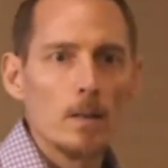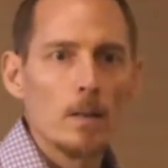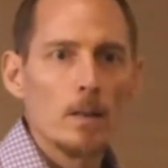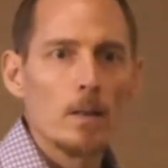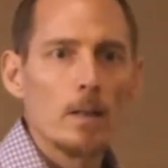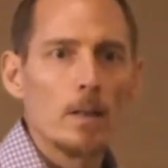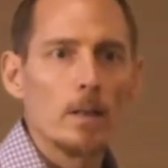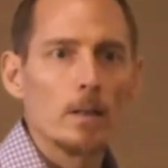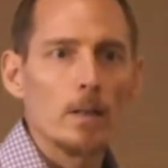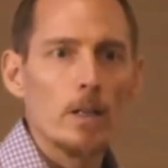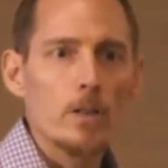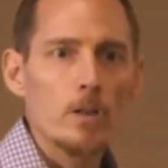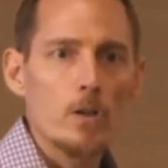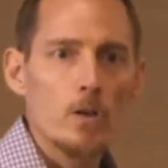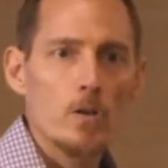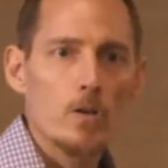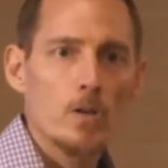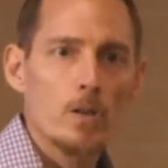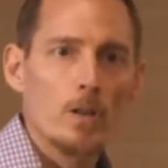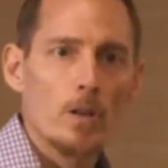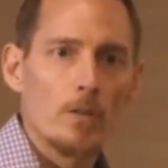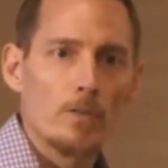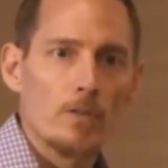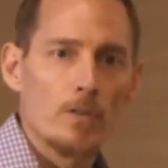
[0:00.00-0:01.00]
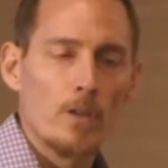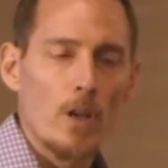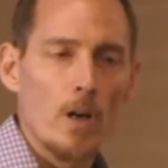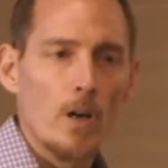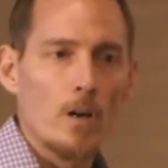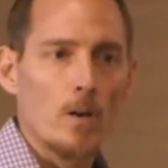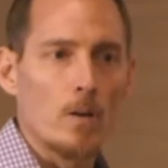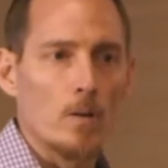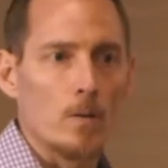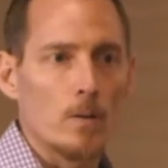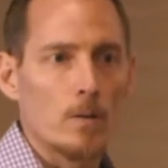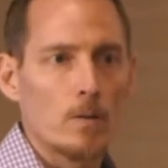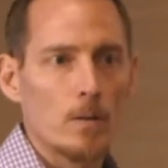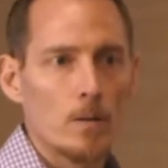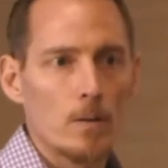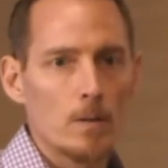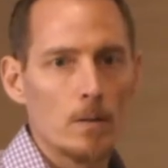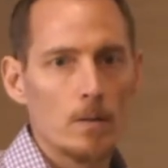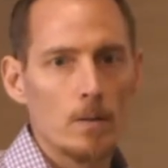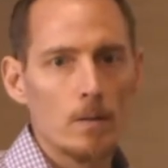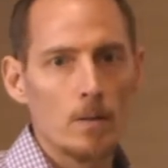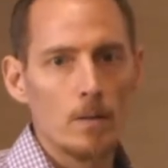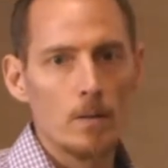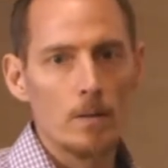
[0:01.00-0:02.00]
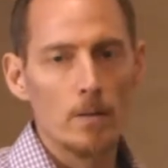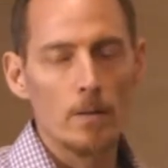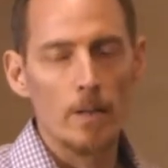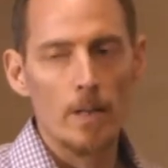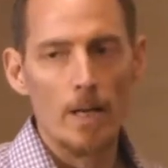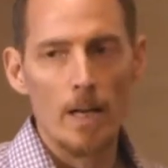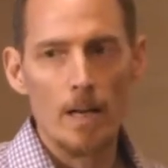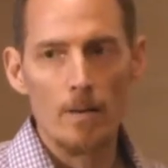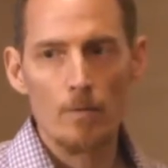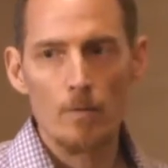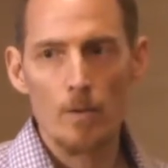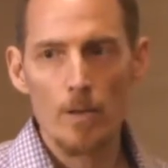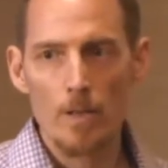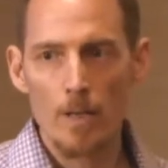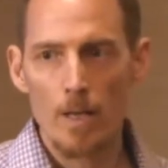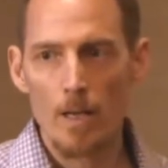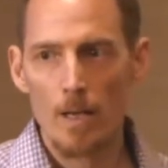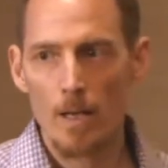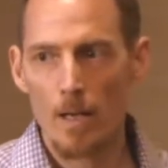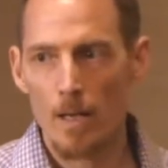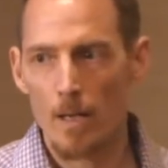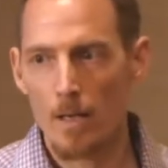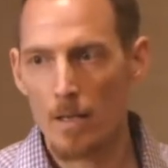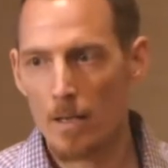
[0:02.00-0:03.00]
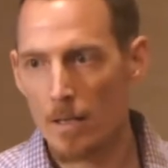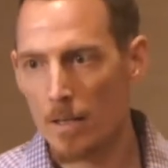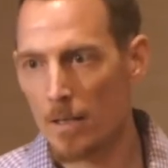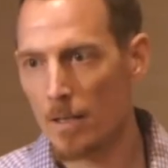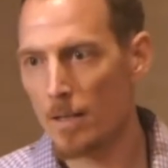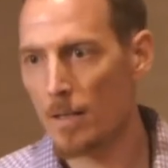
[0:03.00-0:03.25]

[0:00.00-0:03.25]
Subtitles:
And let yourself know that every day